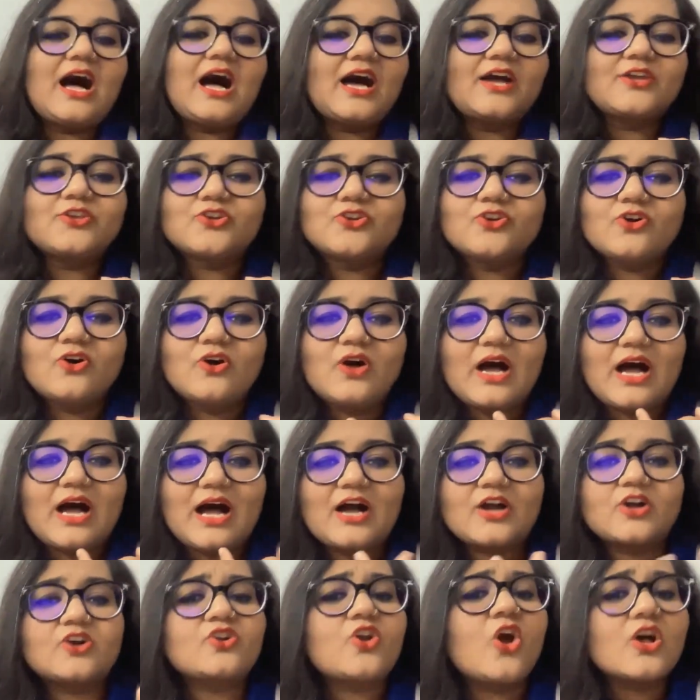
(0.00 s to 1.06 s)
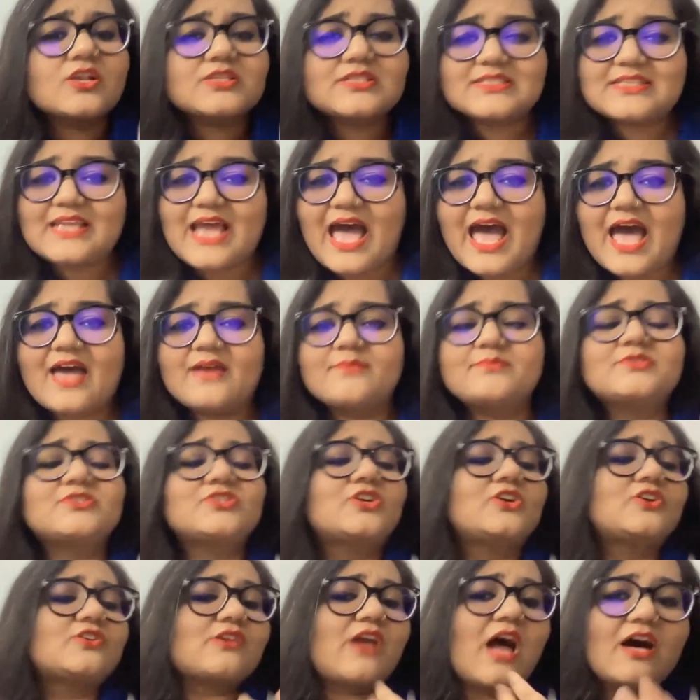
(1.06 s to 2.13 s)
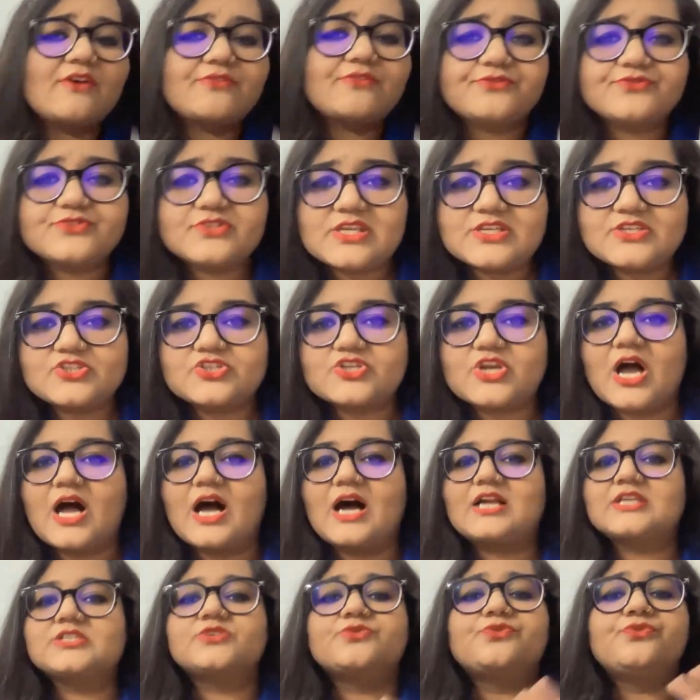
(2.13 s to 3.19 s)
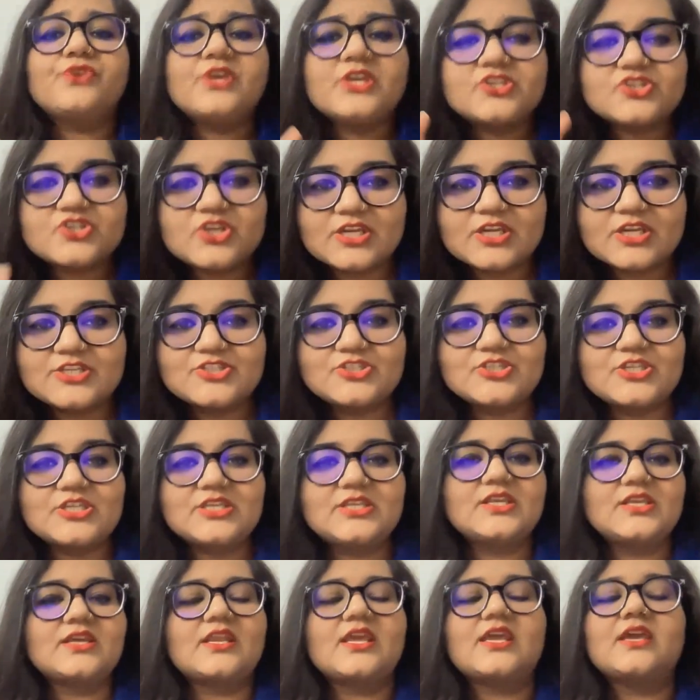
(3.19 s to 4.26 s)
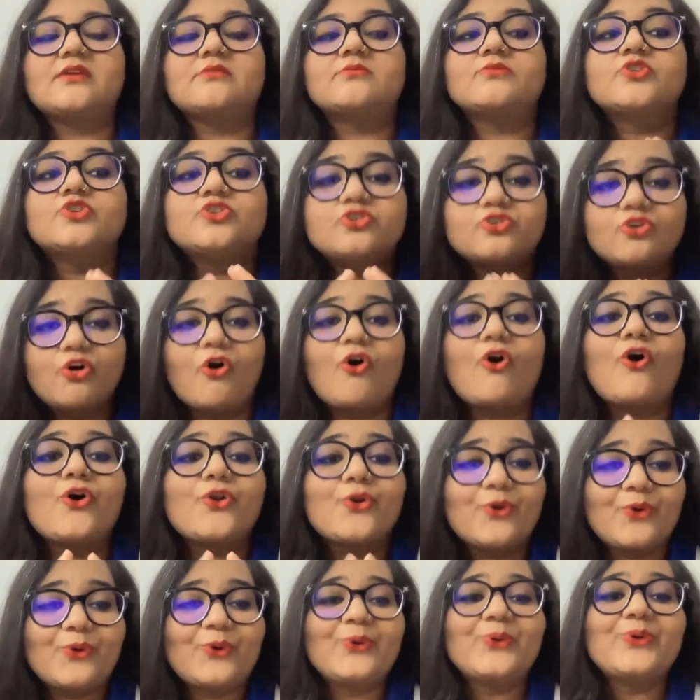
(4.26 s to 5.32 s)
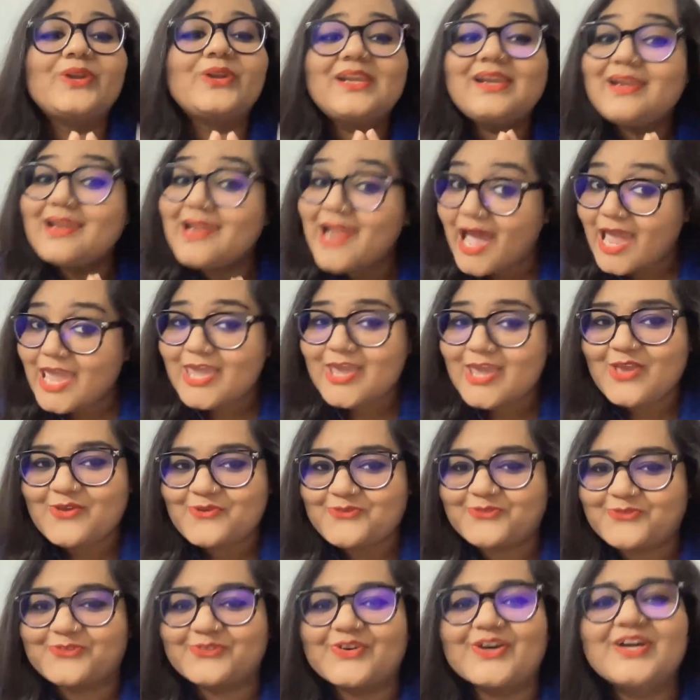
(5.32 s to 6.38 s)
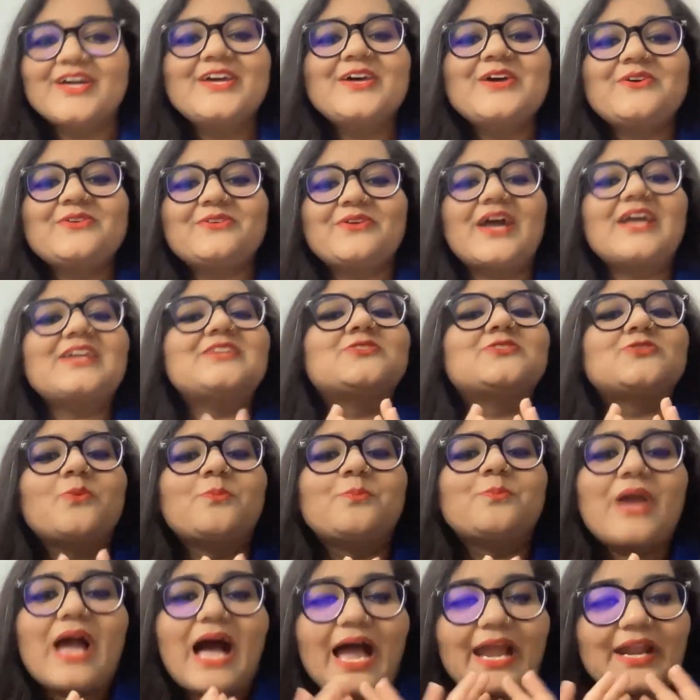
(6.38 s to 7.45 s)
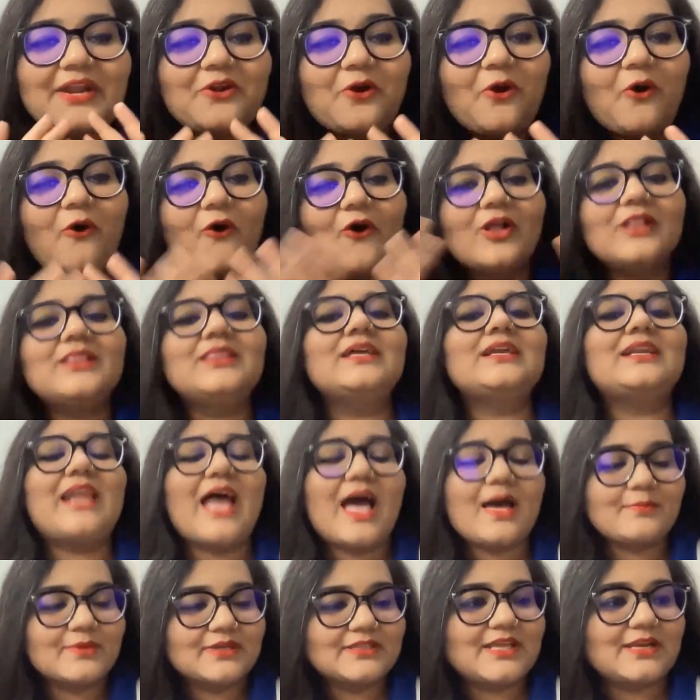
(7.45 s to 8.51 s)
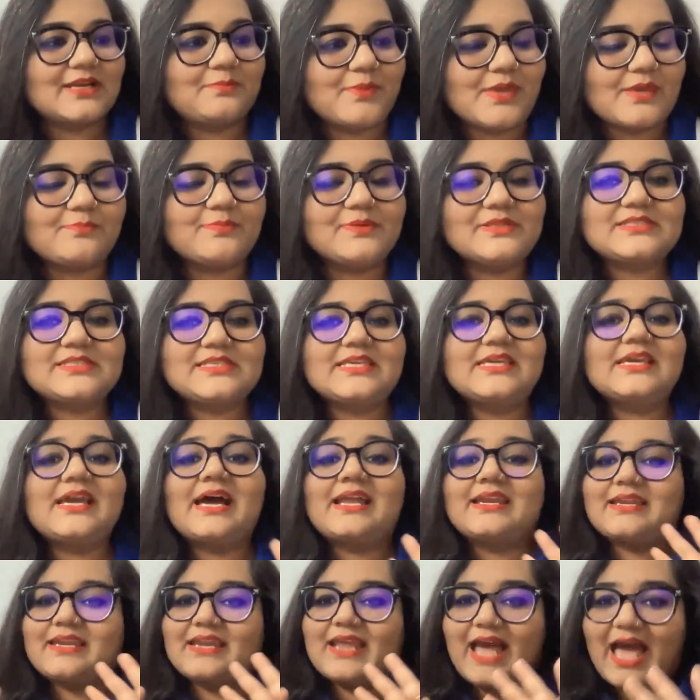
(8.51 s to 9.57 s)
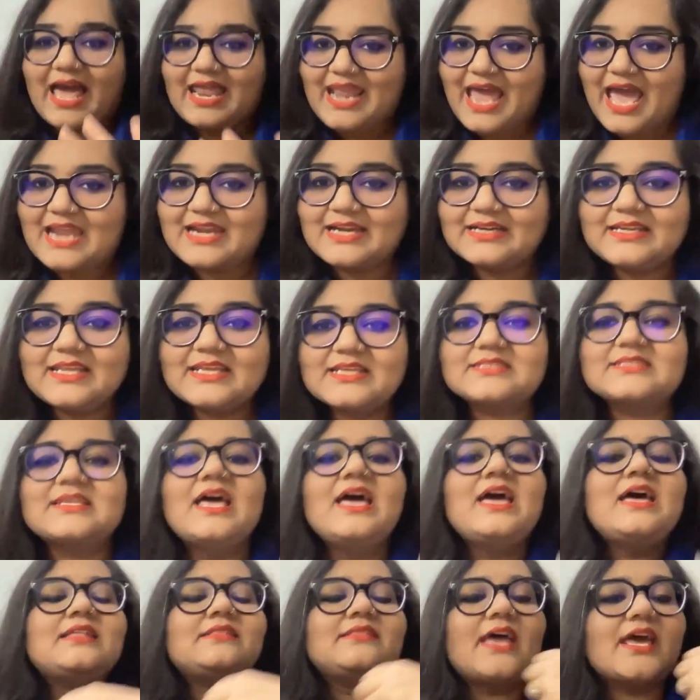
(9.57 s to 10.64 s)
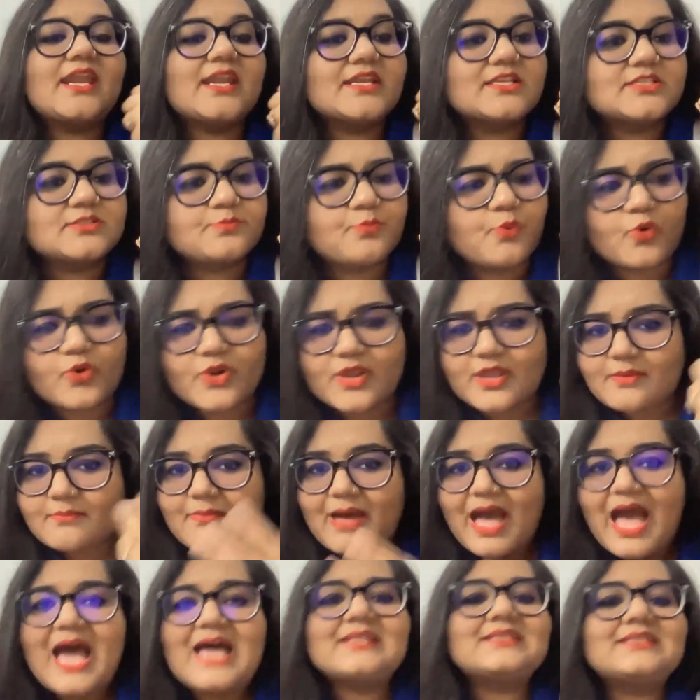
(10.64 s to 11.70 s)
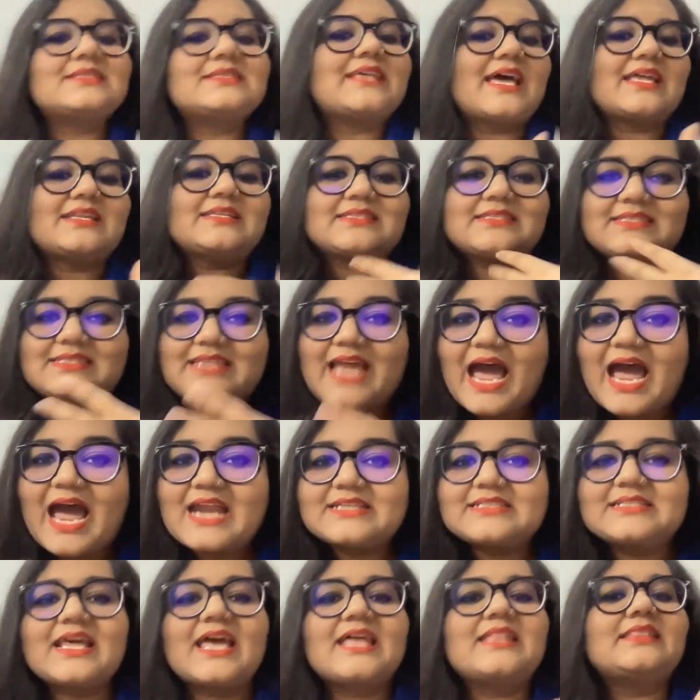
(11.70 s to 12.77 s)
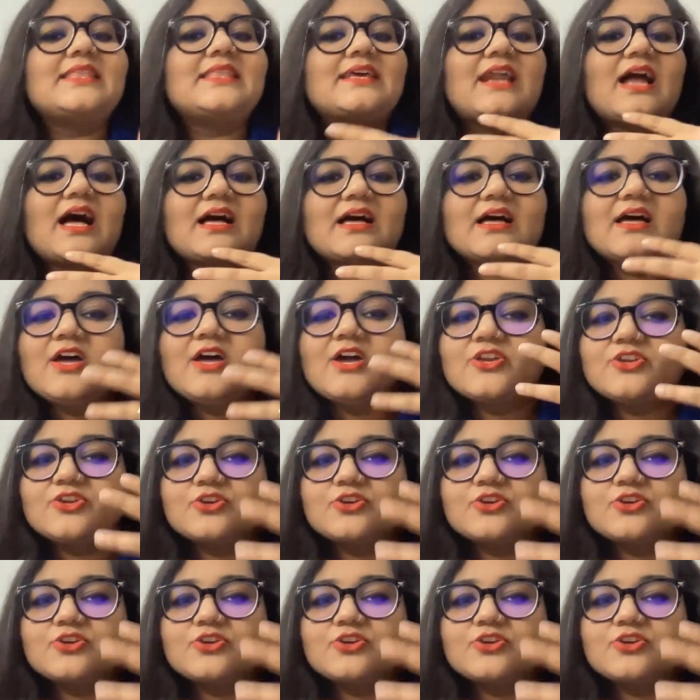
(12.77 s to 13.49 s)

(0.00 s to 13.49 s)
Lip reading: crosstabs, graphs and charts, feature engineering, your whole life, right? So behind all the glamour that people see in analytics, there is boring maths and stats, and there are,